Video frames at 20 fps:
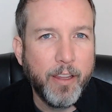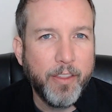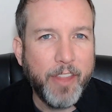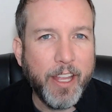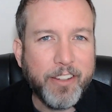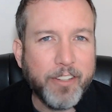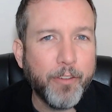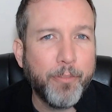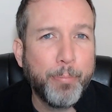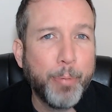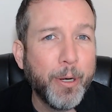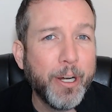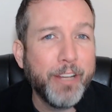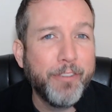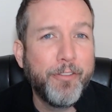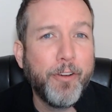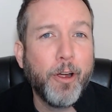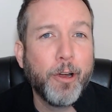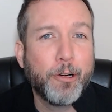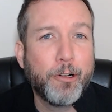That's a pretty
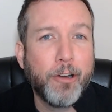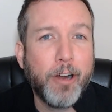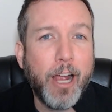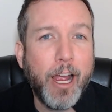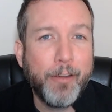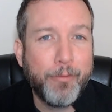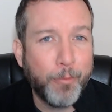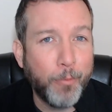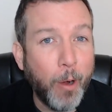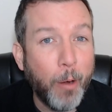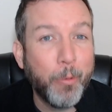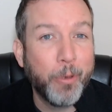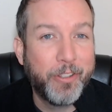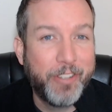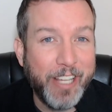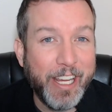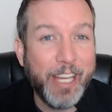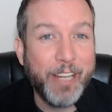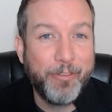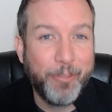far cry from what we're
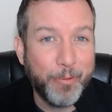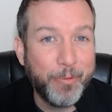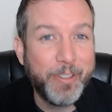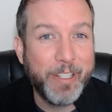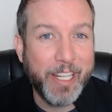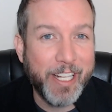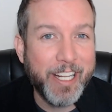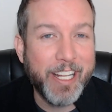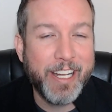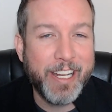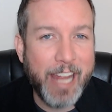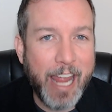seeing from CNN